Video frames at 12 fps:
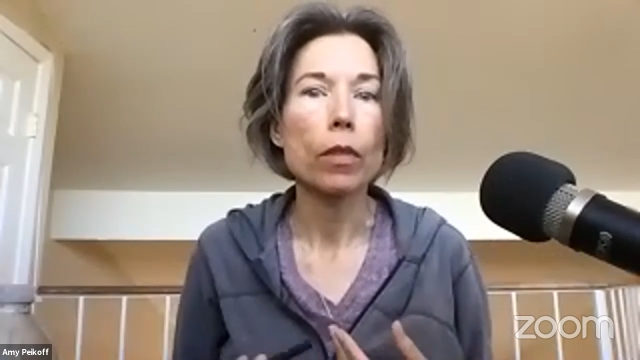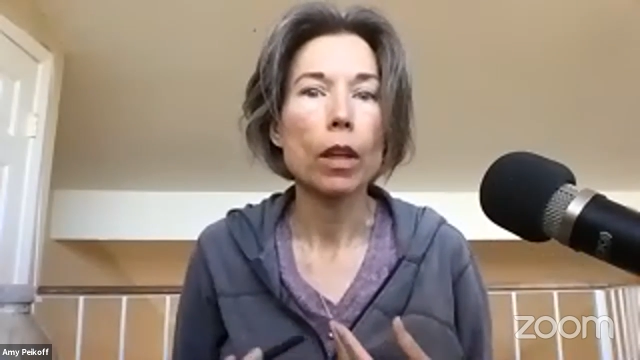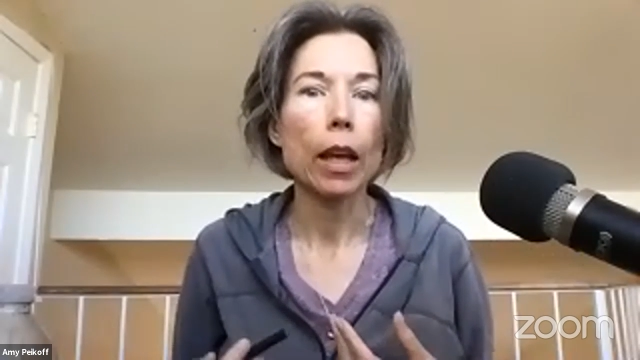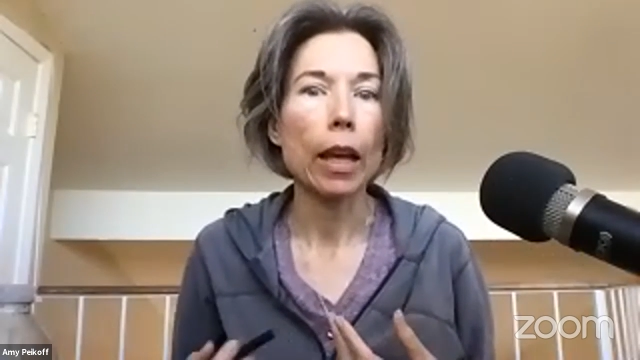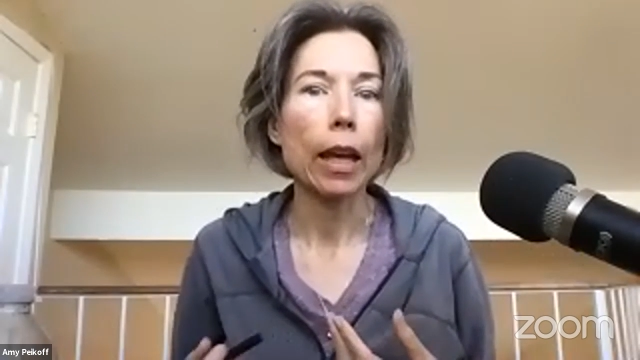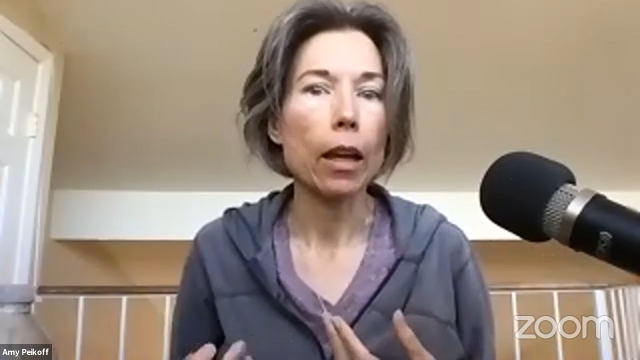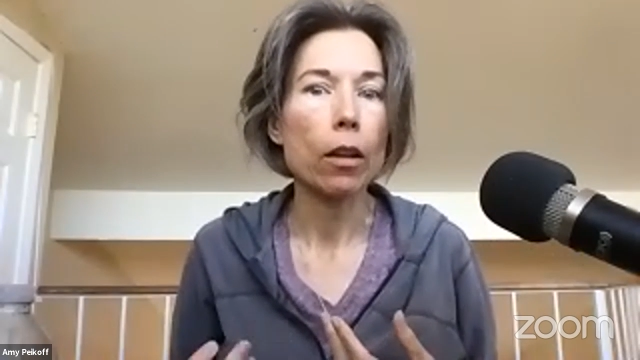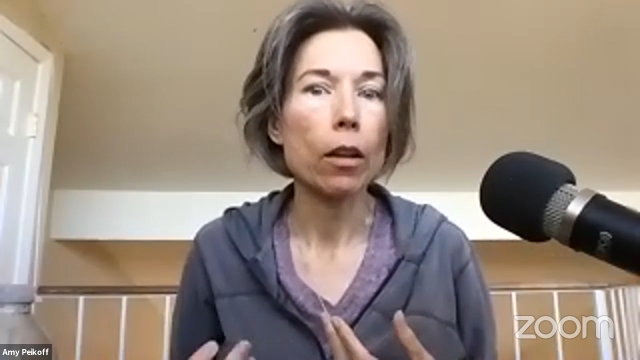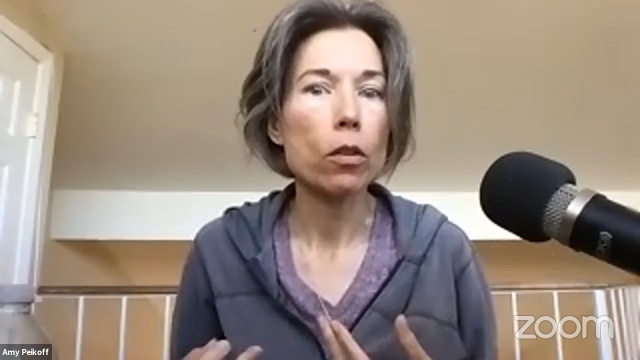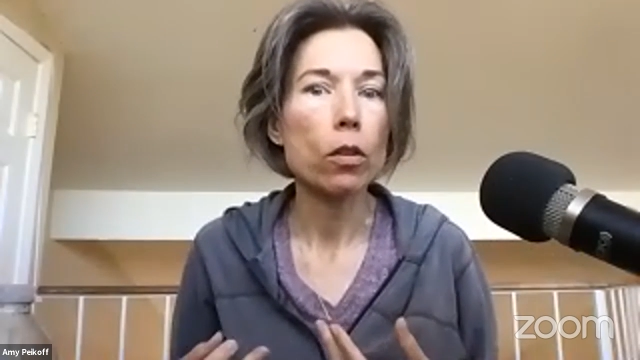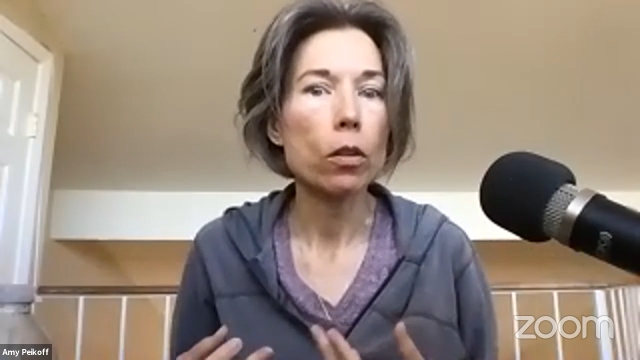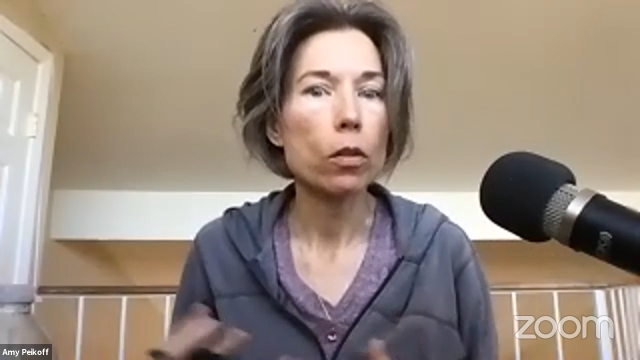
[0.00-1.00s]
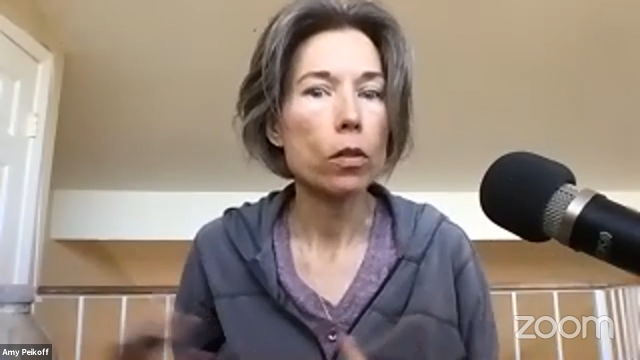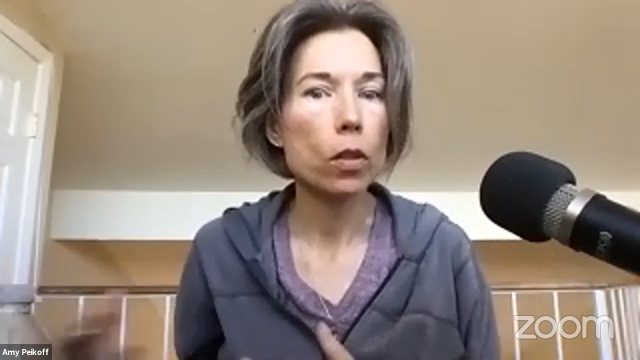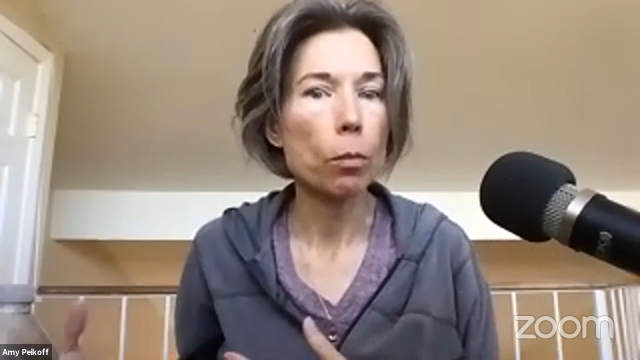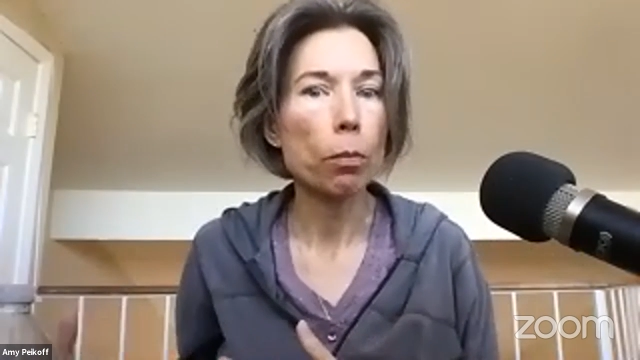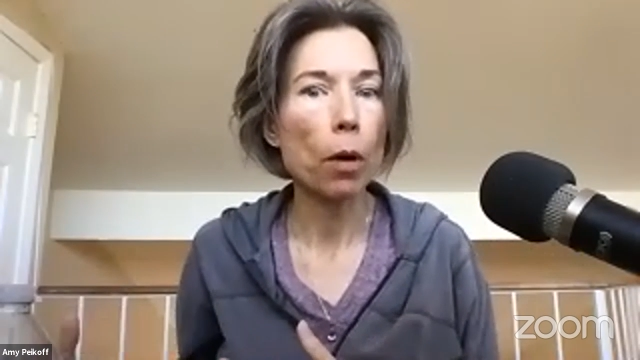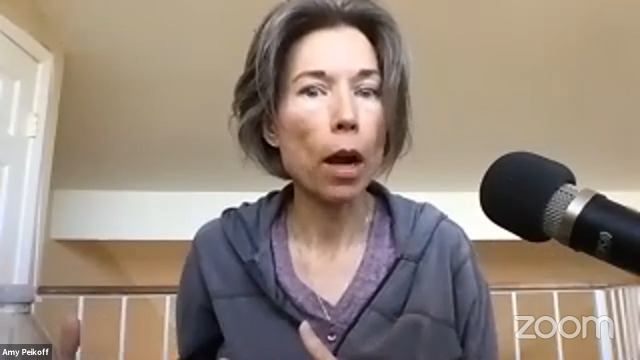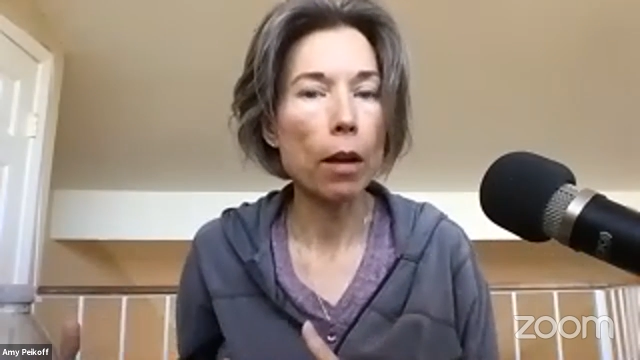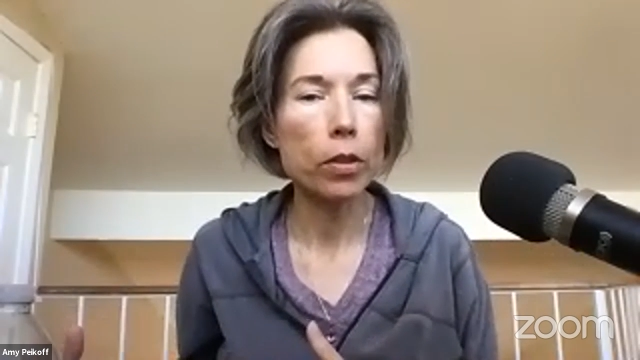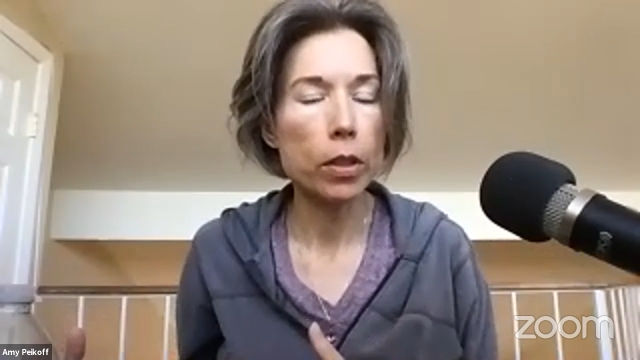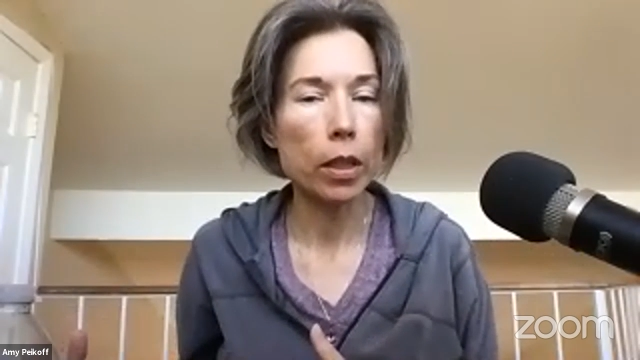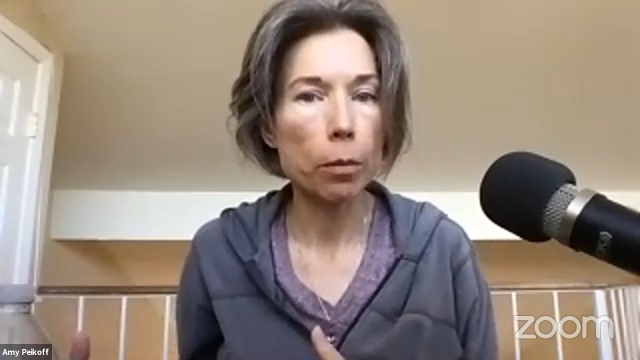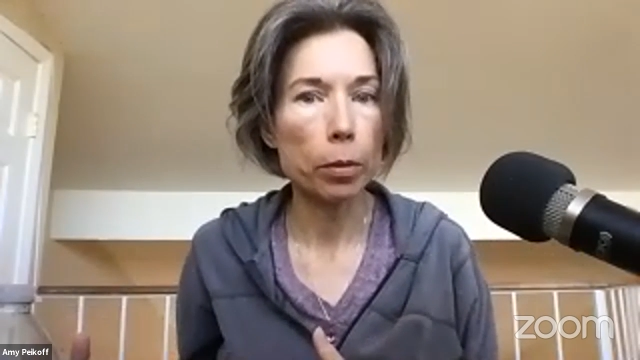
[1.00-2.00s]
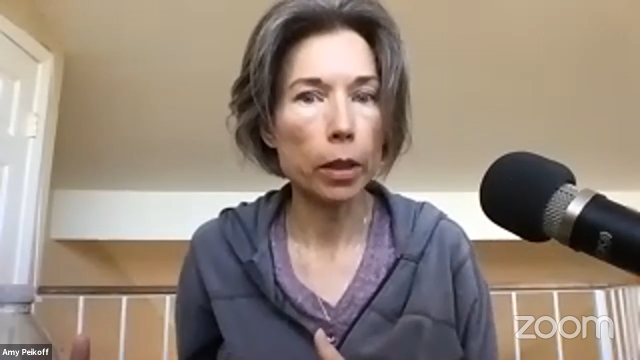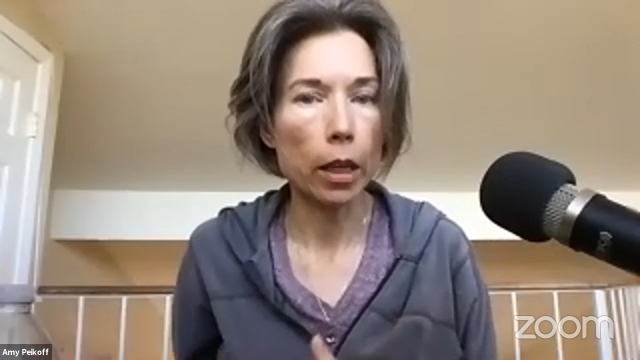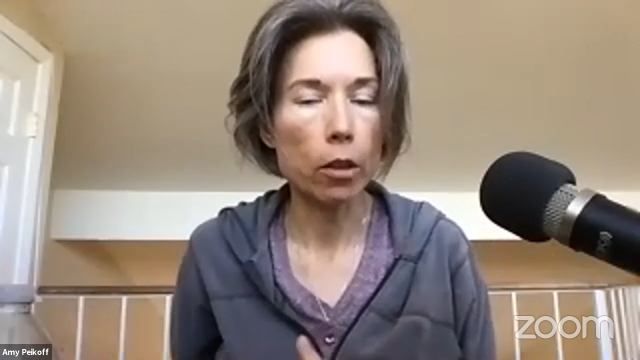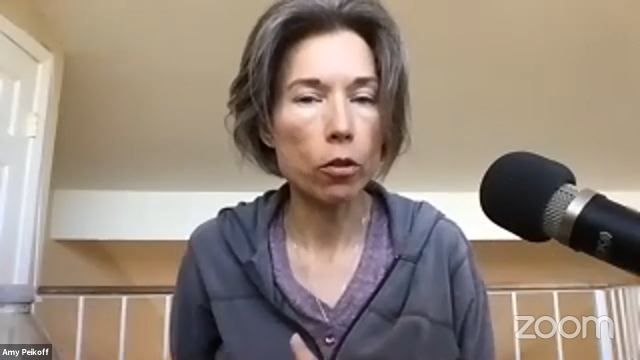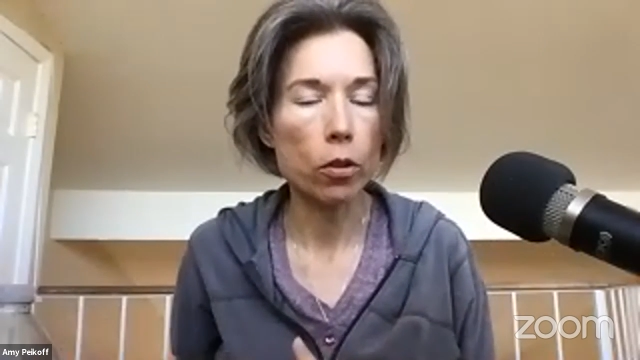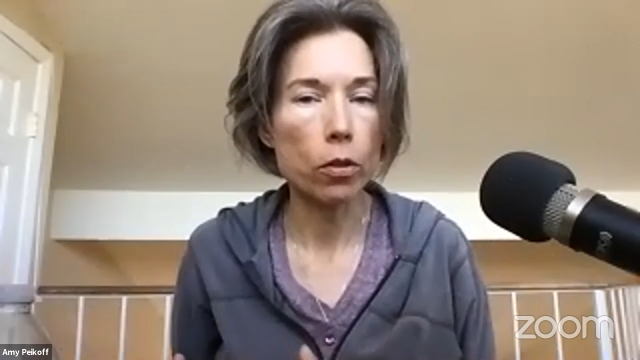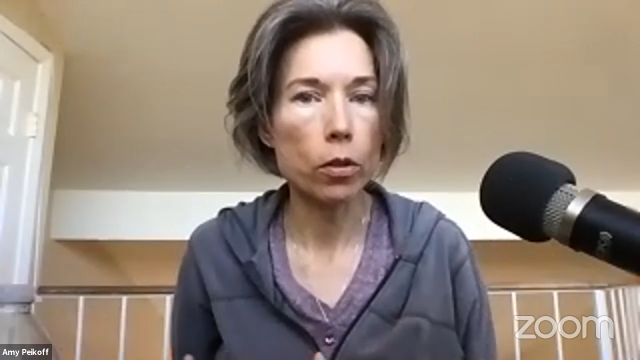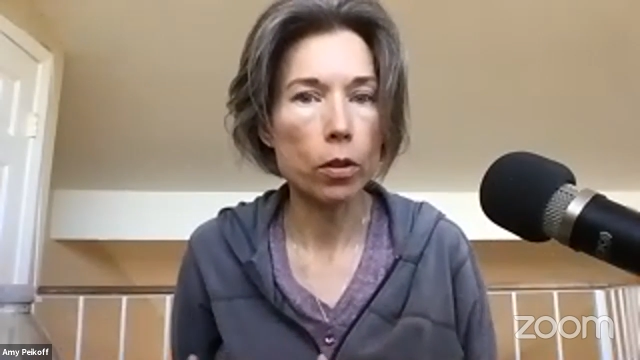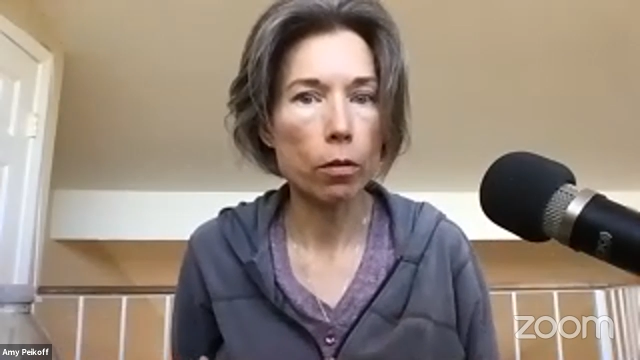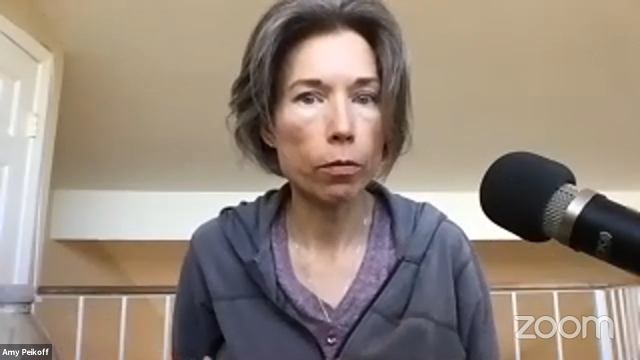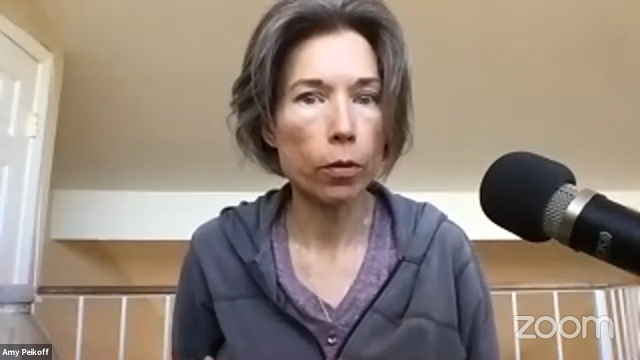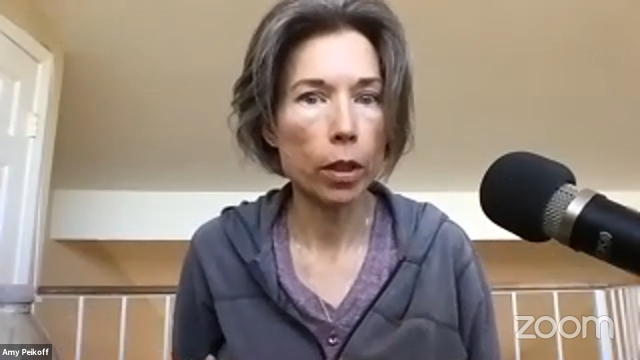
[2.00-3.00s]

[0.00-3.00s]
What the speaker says: and some privacy implications of